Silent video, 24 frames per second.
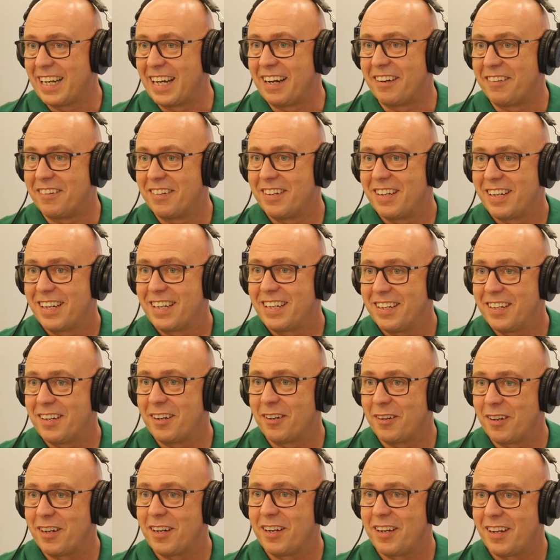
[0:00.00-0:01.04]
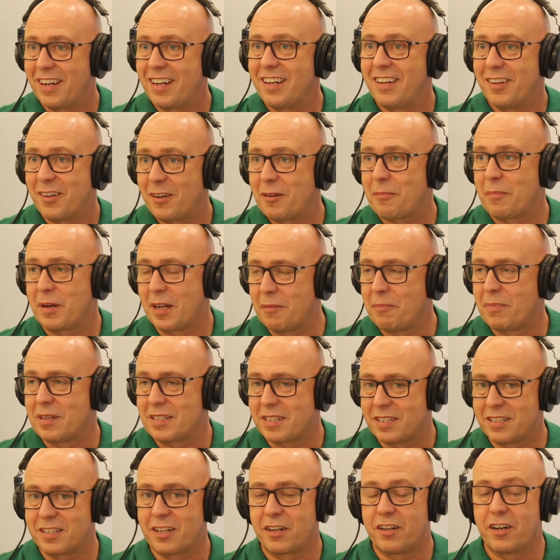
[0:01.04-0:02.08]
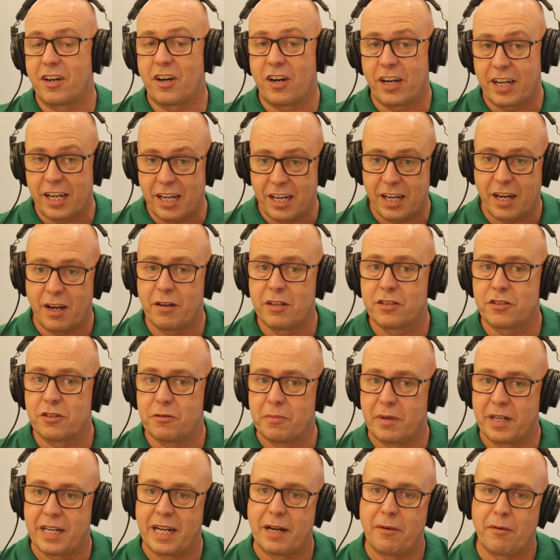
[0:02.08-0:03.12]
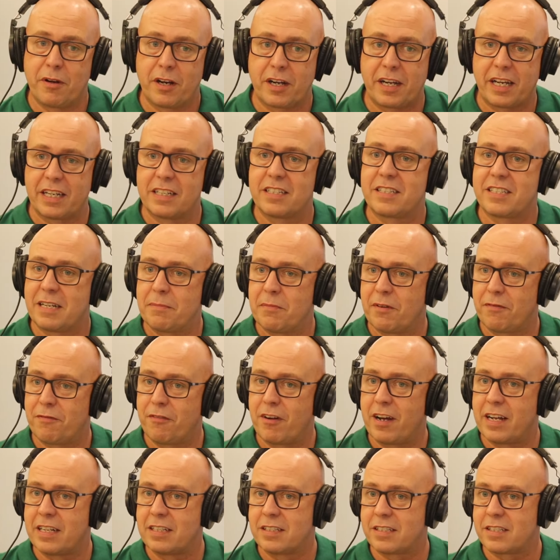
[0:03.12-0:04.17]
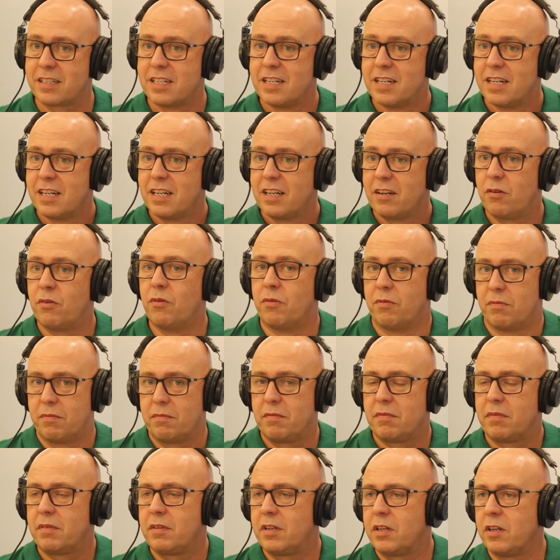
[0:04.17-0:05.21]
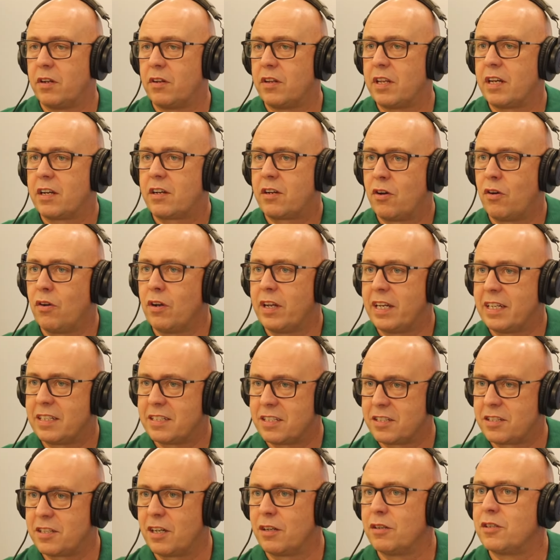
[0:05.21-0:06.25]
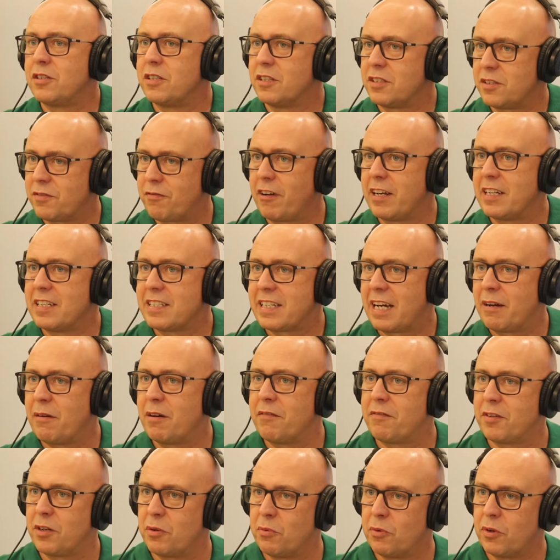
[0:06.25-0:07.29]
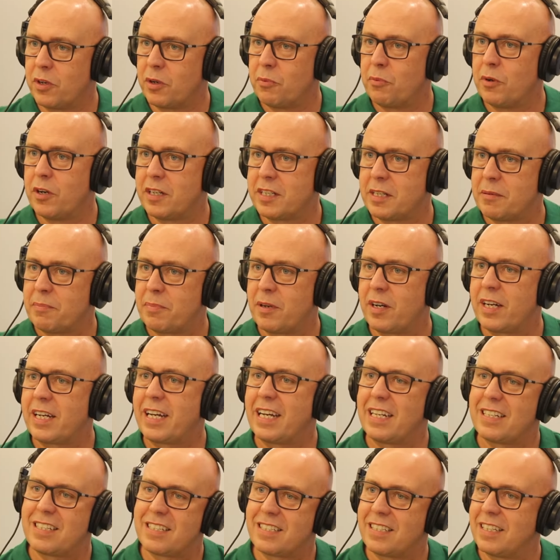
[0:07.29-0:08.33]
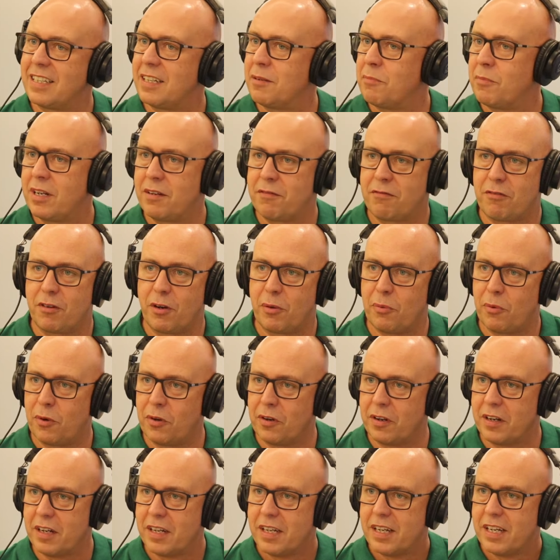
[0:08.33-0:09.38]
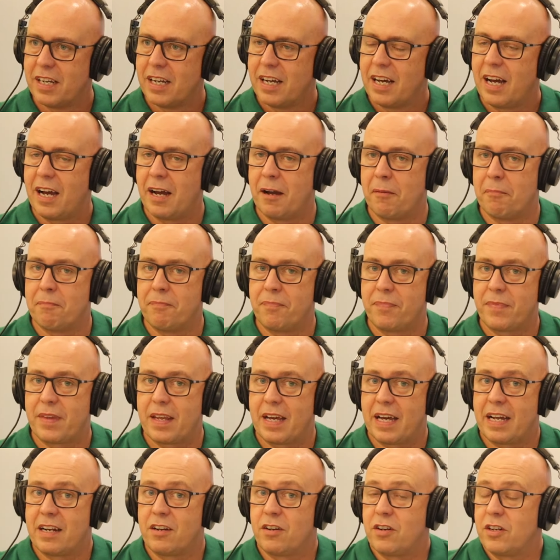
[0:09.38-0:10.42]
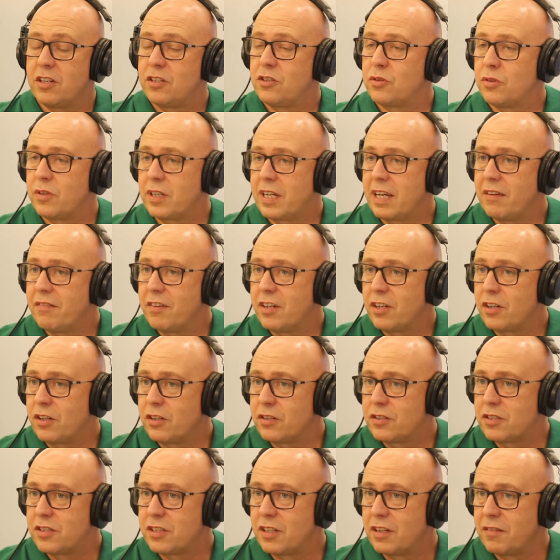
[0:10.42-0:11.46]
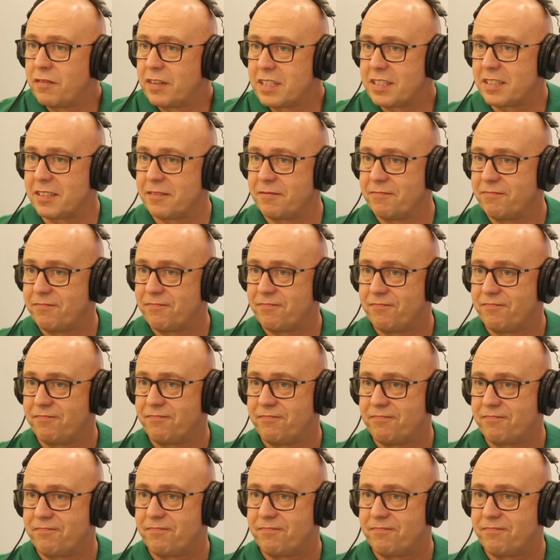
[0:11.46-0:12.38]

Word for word: now. Yeah. You know, yeah, yeah. I, I like being a business owner. I can yeah. go and do my networking, see my friends, or, you know, their colleagues, associates, friends, however you want to word it, but I get to see them whenever I want. Yeah. Um, and I enjoy giving a good service. Good.